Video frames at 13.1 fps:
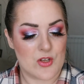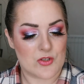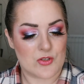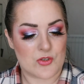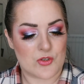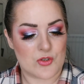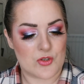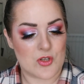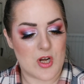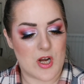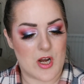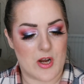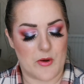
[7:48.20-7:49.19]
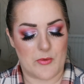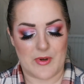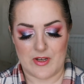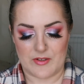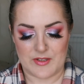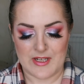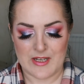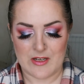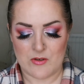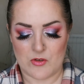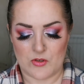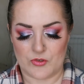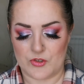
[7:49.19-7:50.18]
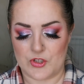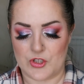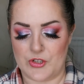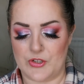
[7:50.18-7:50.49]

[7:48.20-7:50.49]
So we are now on